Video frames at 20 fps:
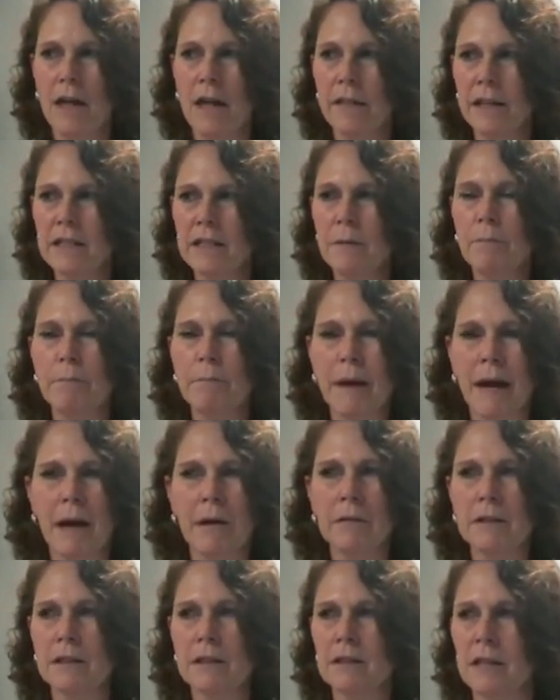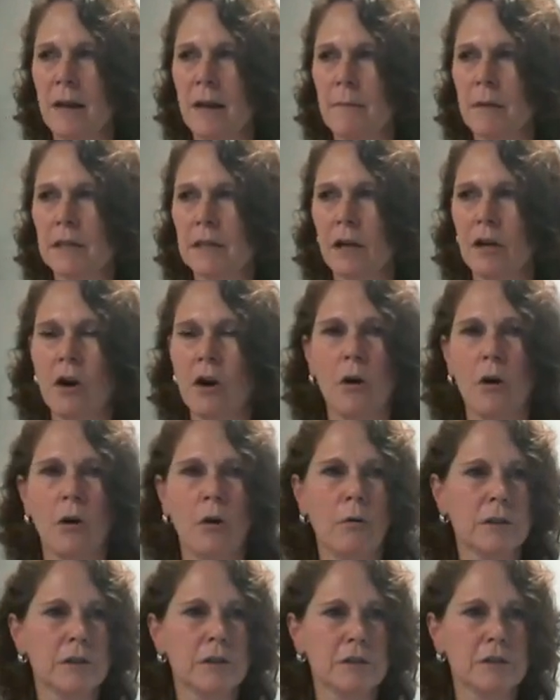That's about the same as a
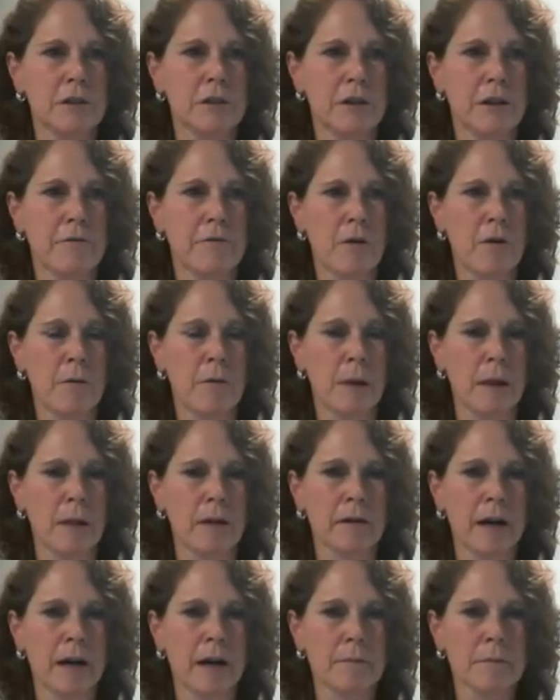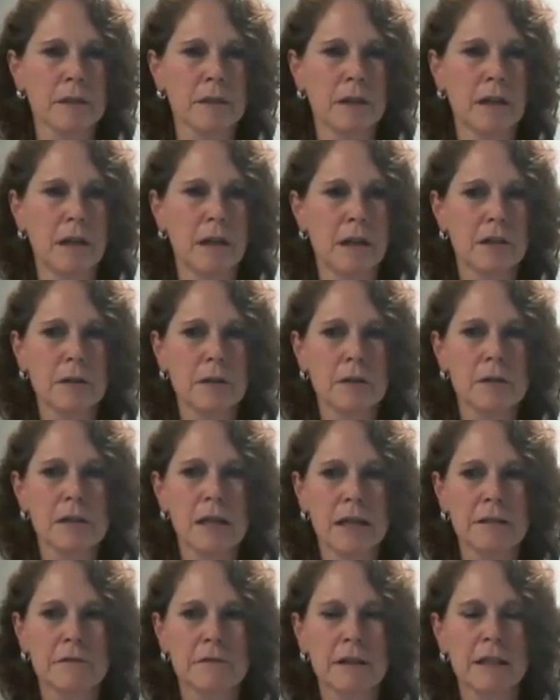Coke, which is 34 milligrams. So it's
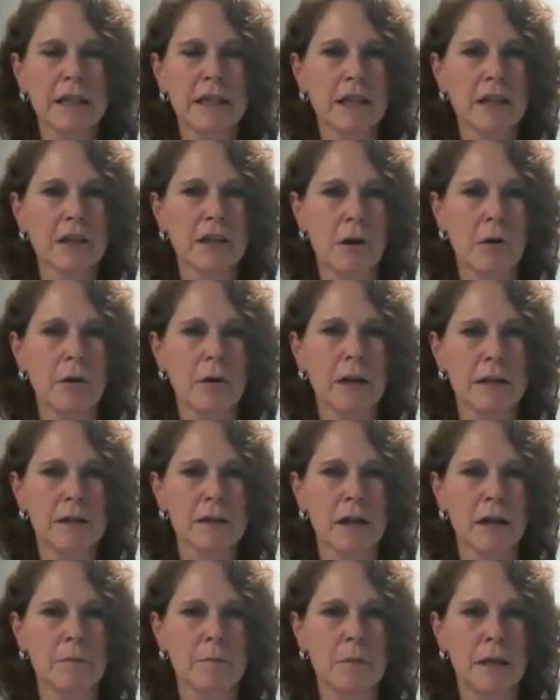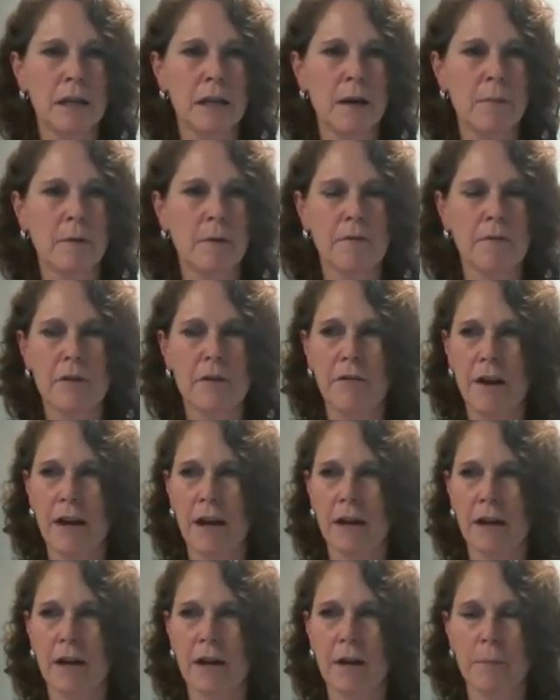like drinking a Coke at 9 p.m. if you've
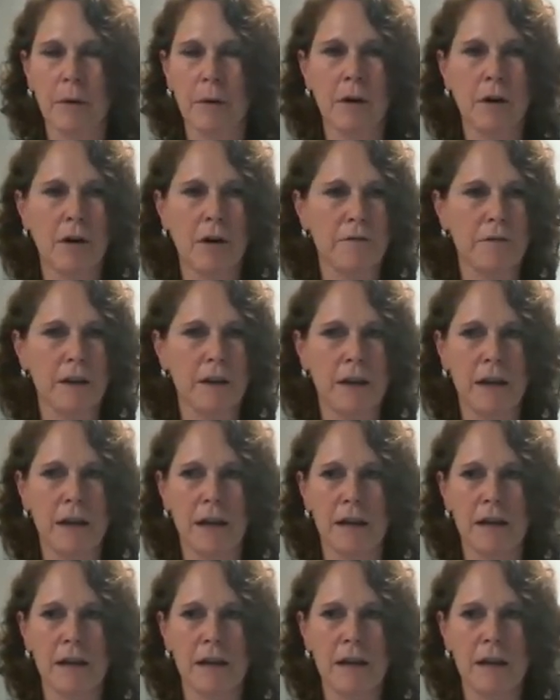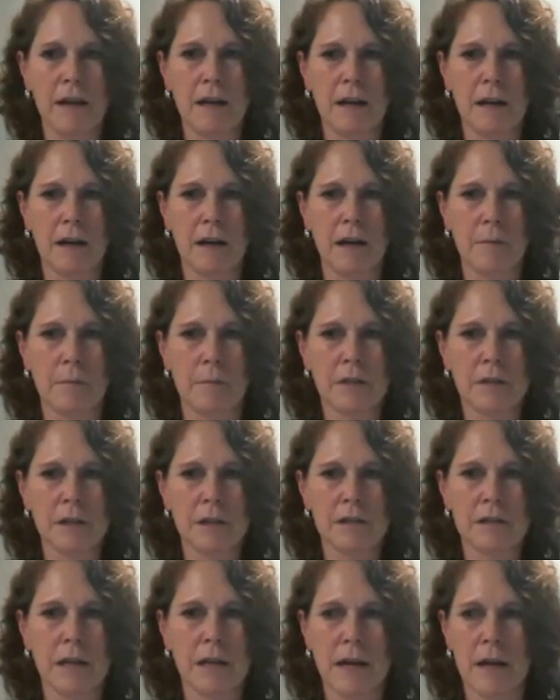had a cup of coffee at
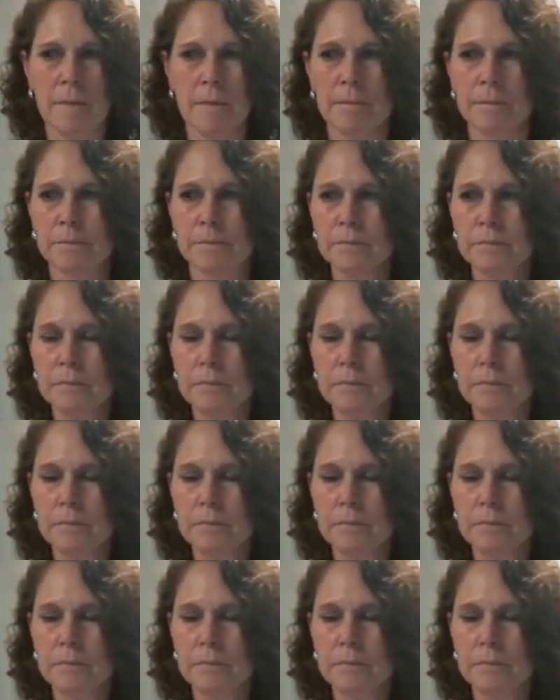6 a.m.